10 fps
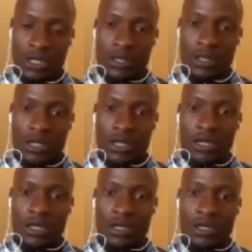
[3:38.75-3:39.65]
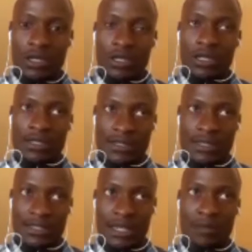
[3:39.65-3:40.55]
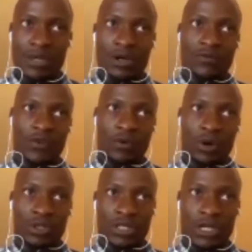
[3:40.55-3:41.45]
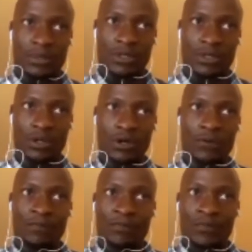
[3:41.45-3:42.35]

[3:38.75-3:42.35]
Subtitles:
the same year of the World Cup. So